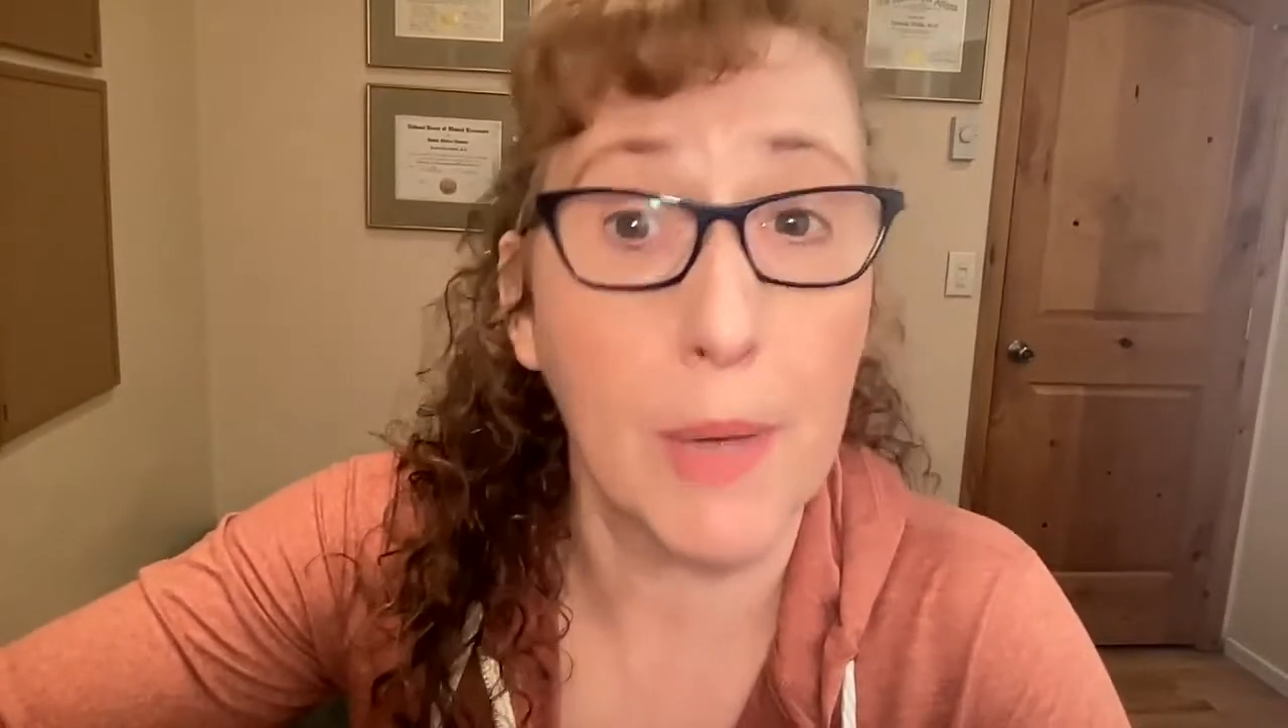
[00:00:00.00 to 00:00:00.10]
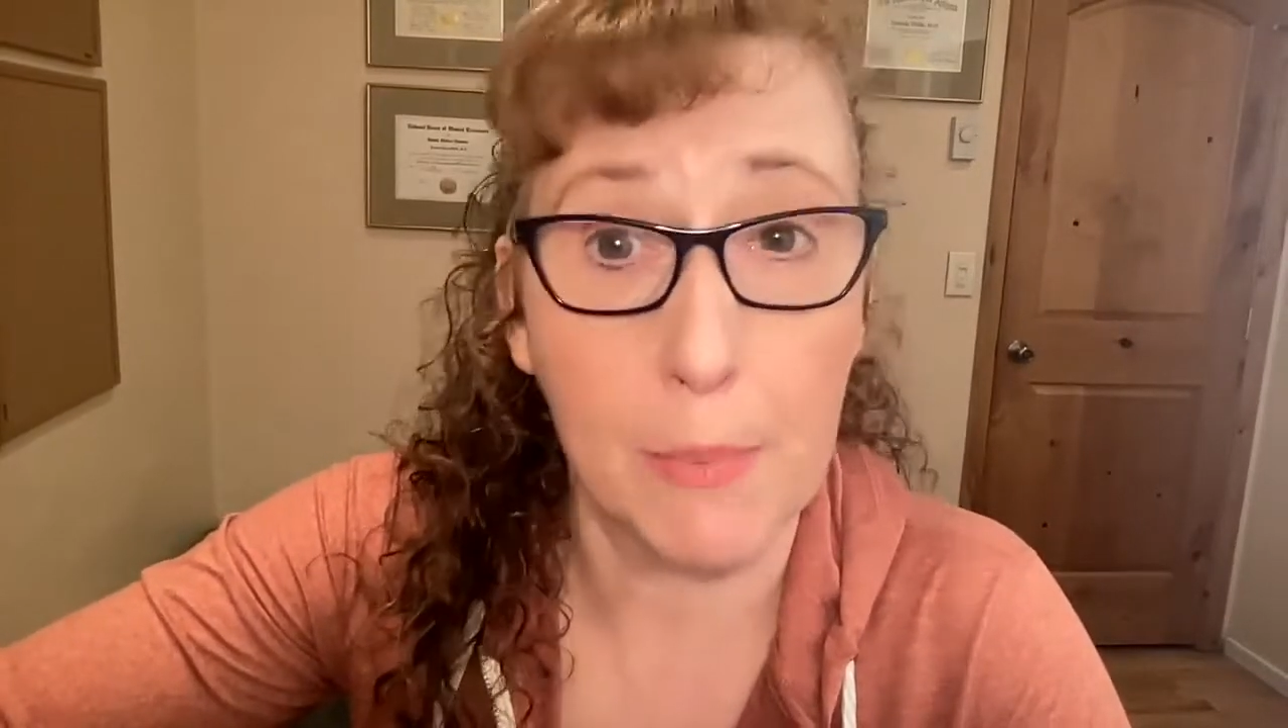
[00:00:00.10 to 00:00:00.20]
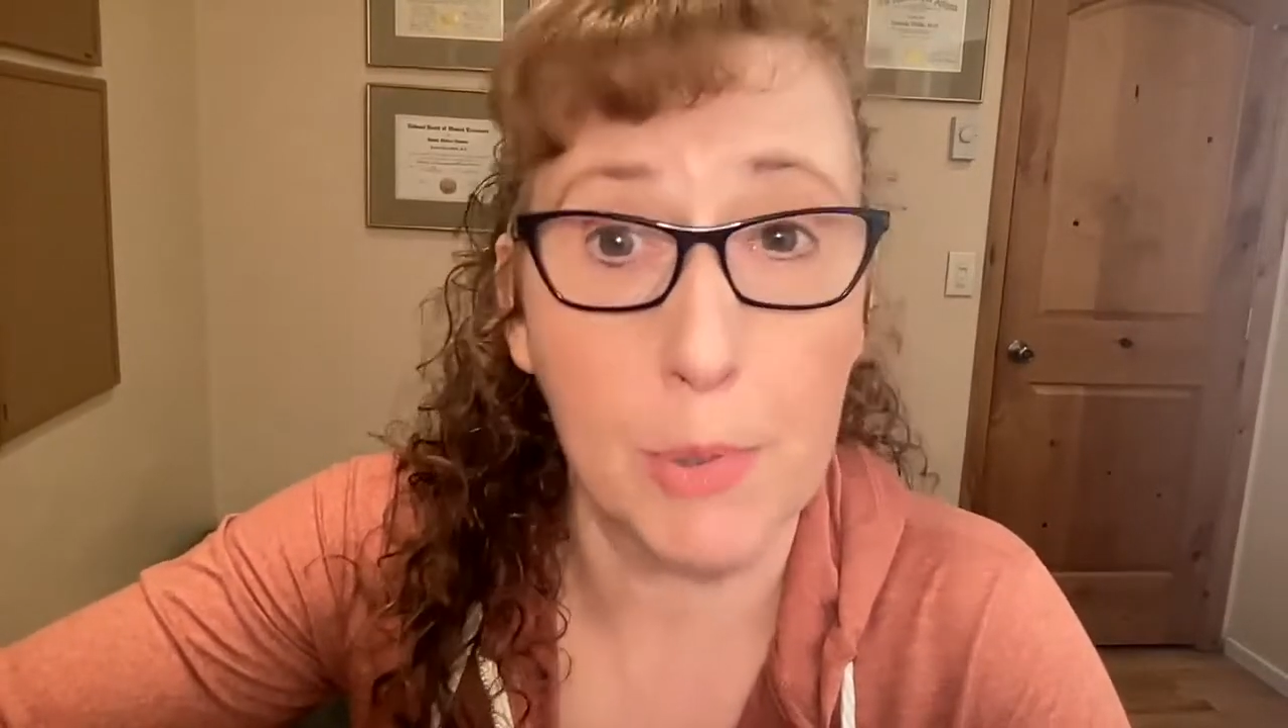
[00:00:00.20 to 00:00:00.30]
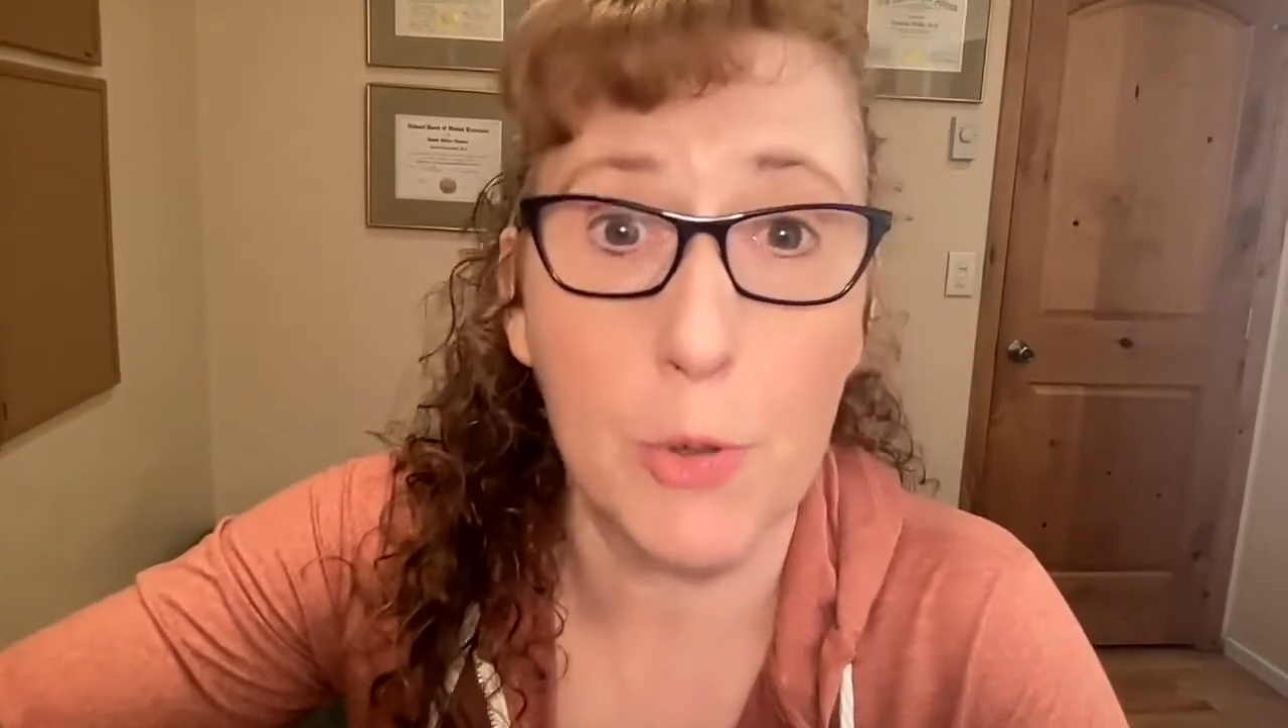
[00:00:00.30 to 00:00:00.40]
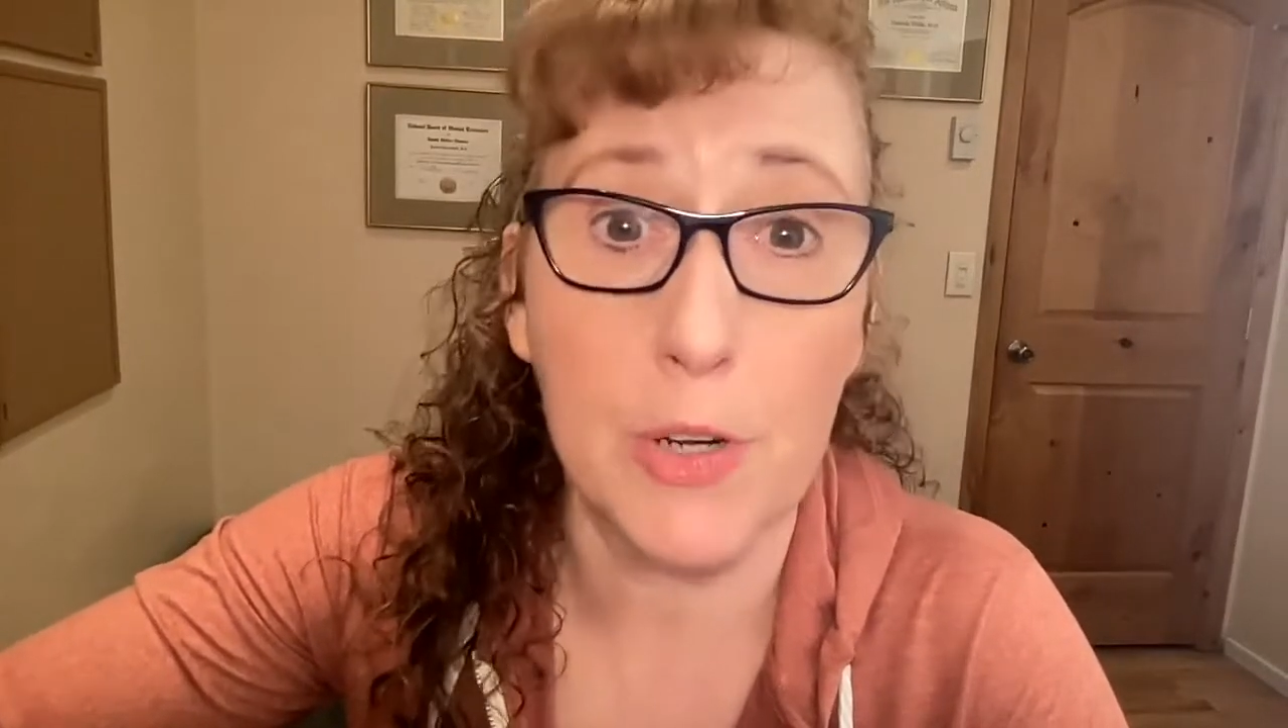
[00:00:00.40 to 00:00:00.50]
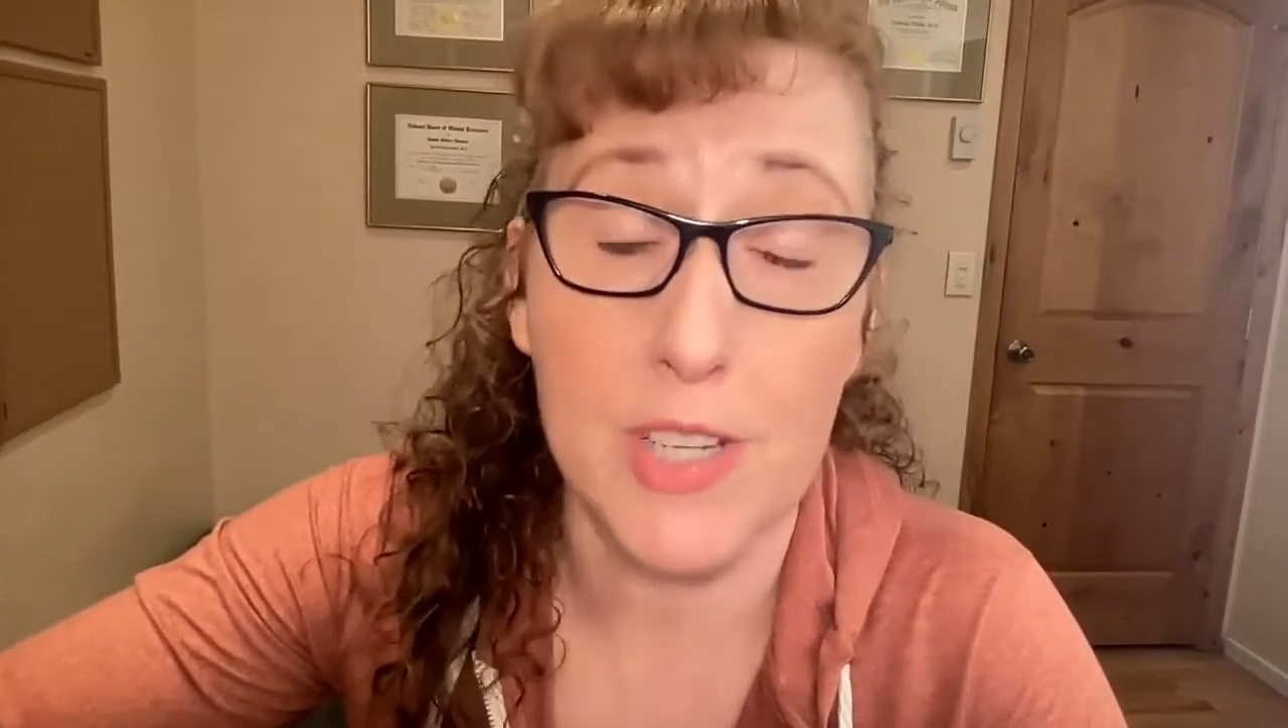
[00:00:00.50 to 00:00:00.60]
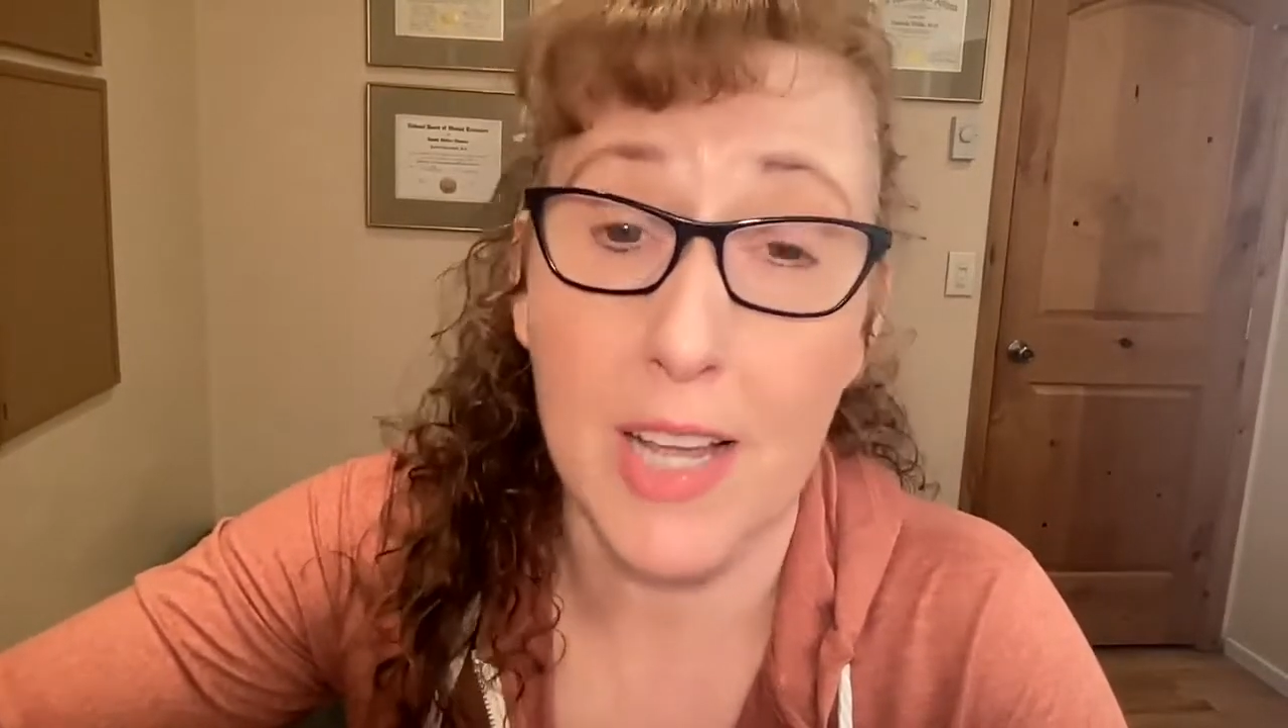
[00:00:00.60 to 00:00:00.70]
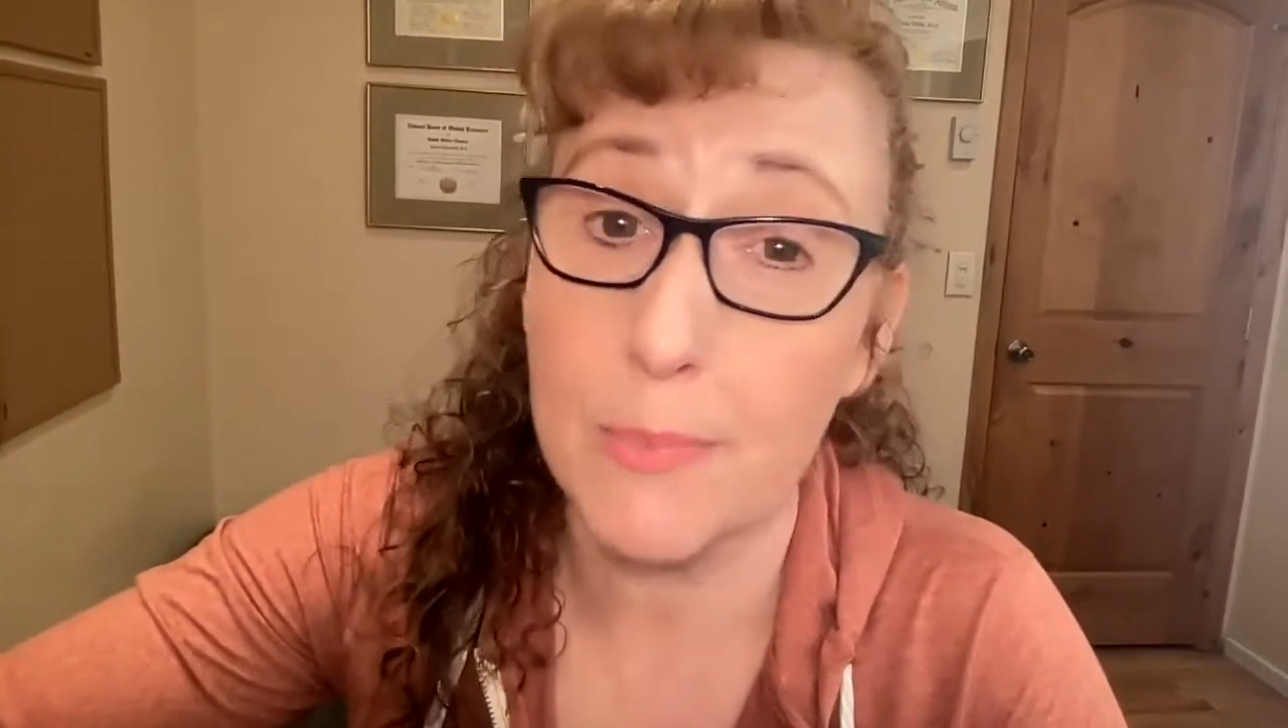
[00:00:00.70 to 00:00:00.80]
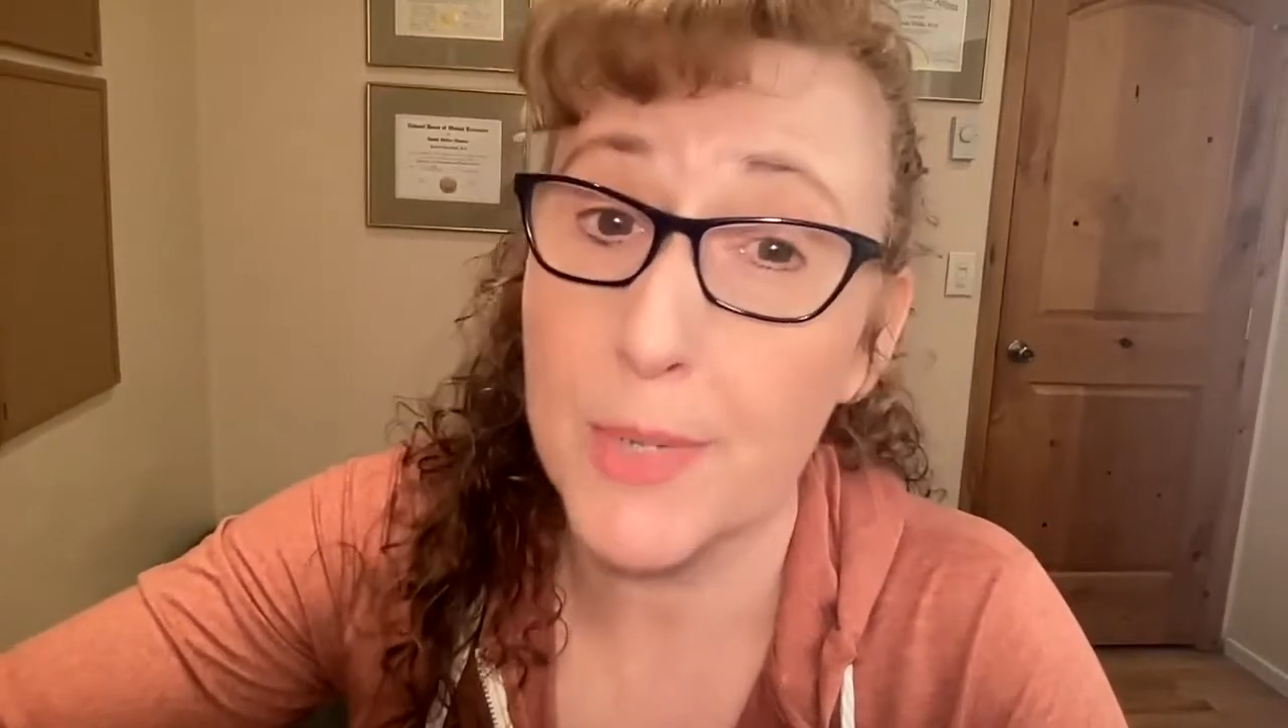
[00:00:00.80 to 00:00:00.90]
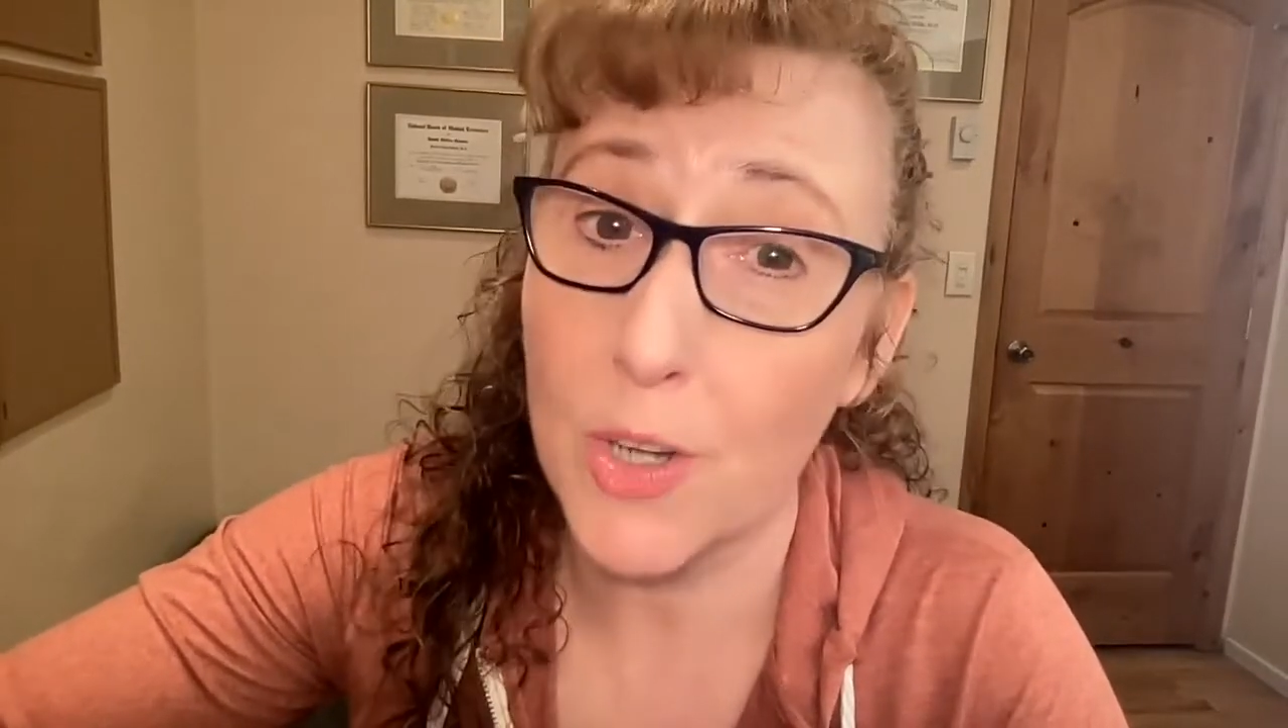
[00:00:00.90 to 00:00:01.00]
my employers had to